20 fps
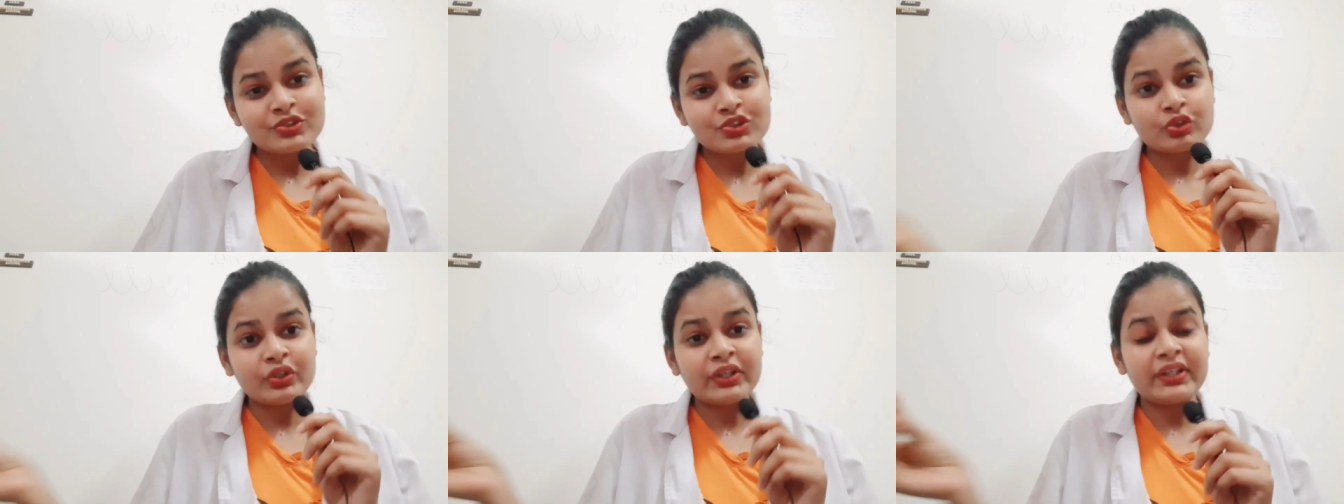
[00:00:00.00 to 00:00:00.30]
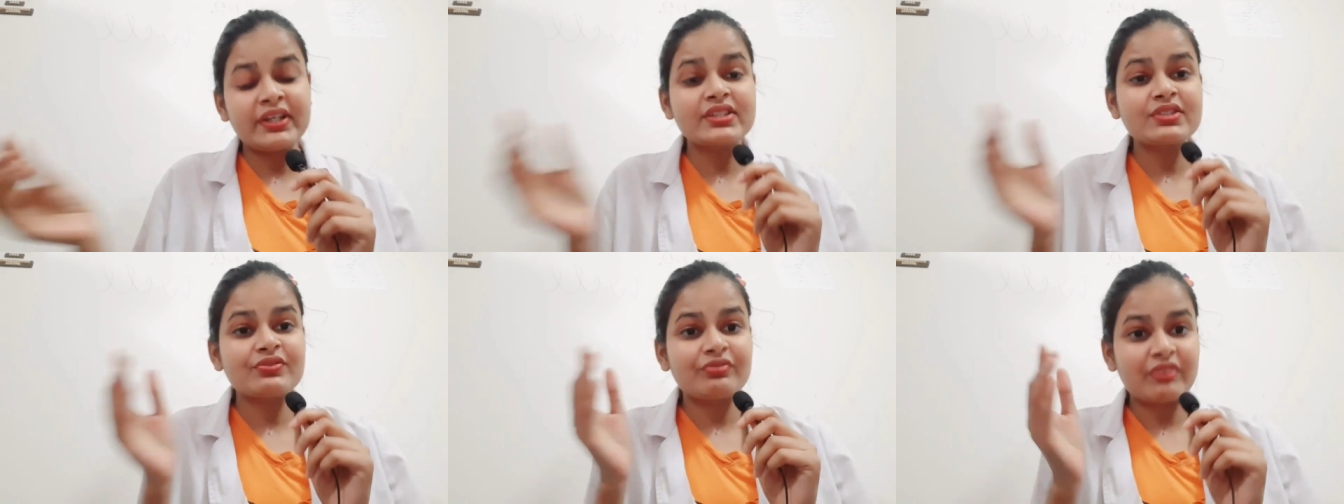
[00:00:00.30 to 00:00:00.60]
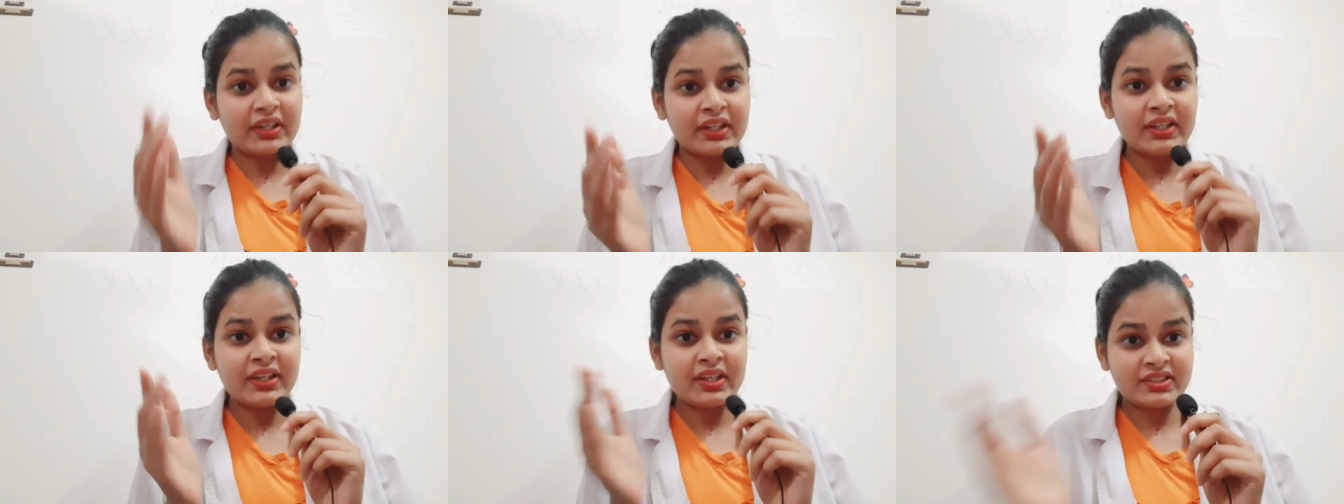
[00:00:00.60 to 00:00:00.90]
So it is
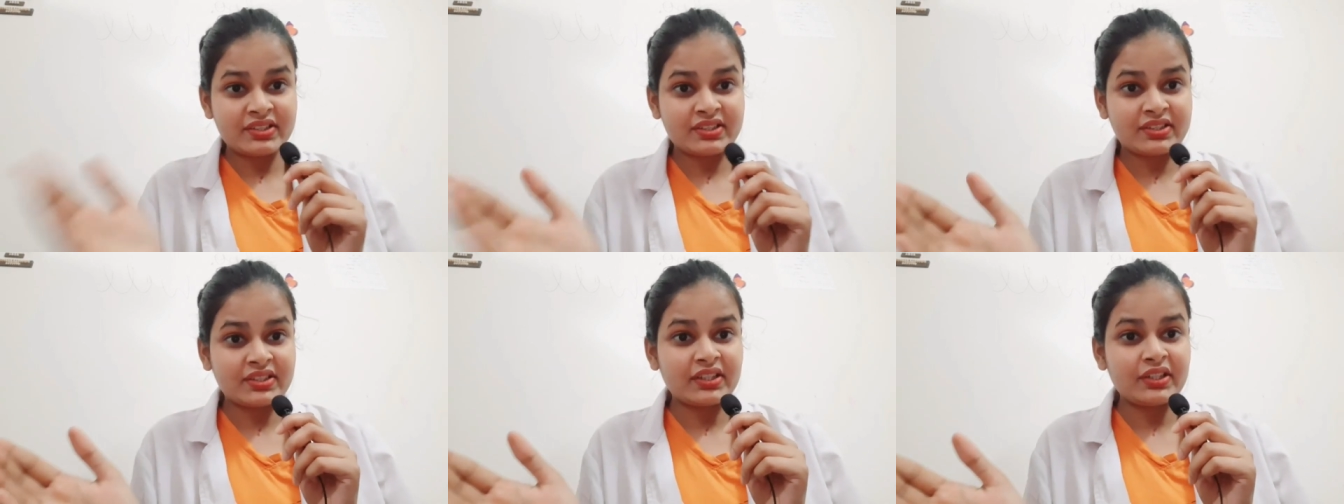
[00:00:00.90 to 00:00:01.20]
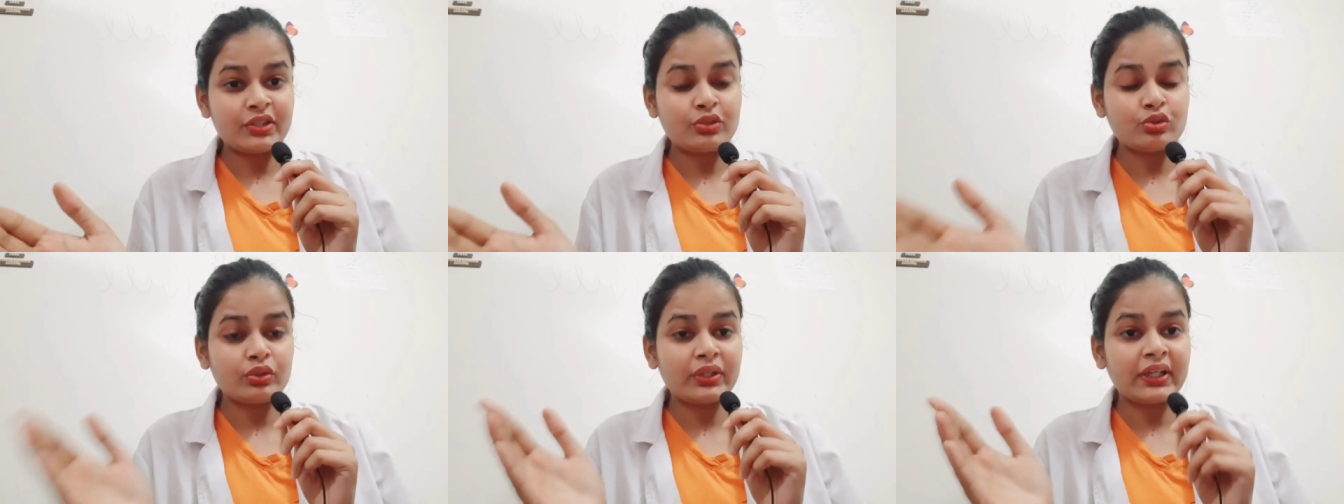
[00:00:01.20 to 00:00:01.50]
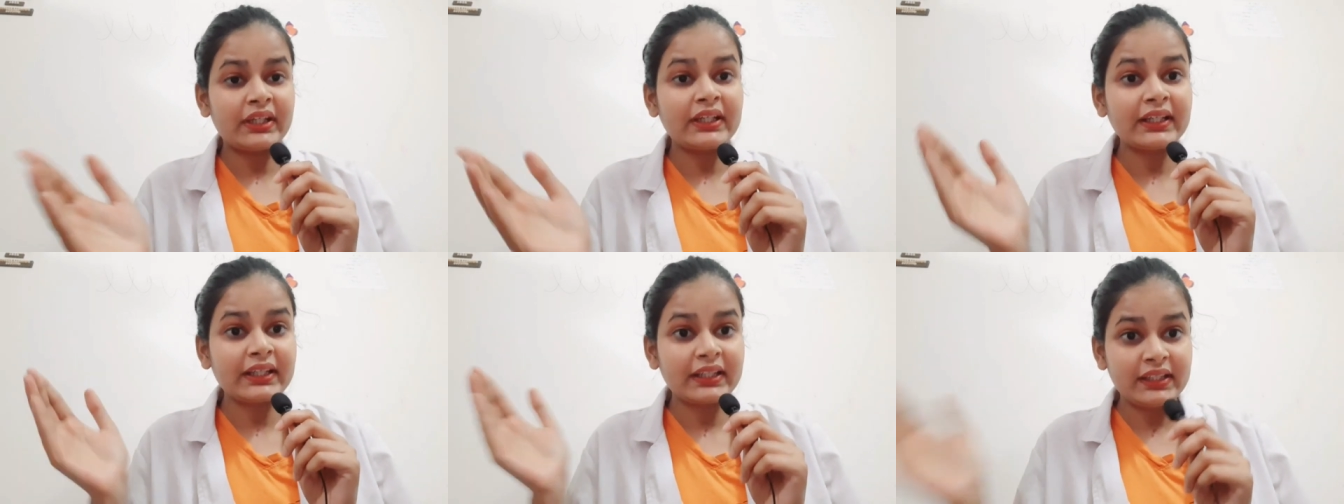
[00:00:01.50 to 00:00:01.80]
very necessary to
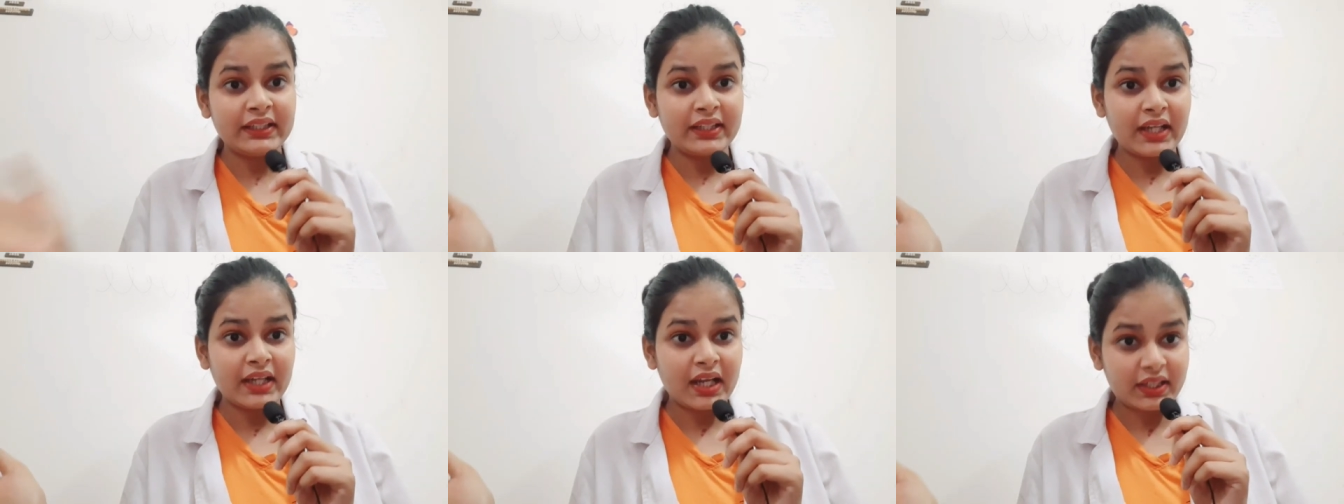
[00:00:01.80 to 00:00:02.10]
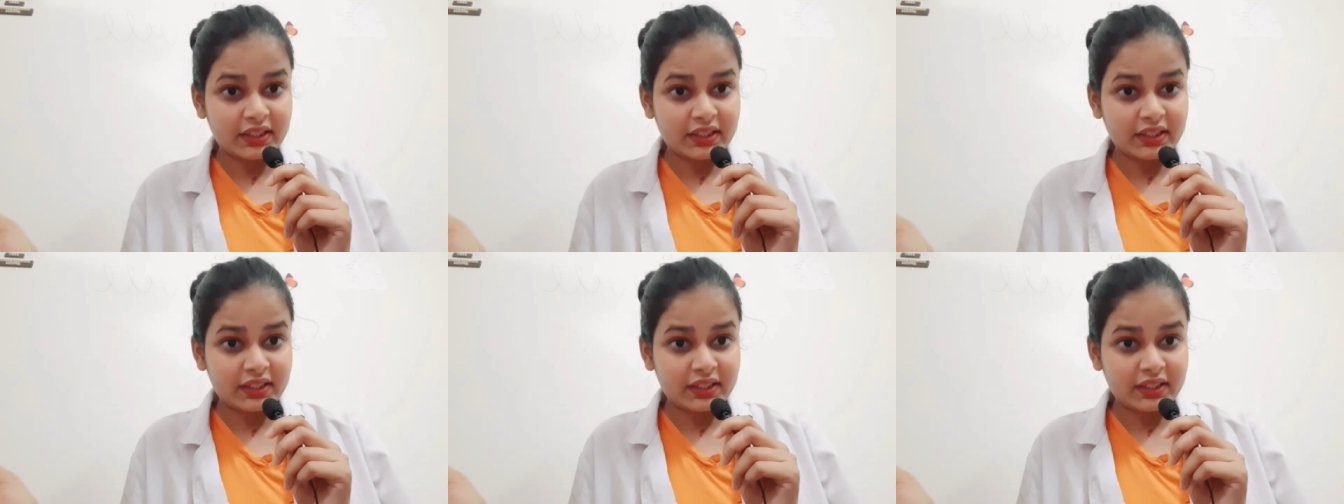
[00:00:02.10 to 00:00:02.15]
get clean our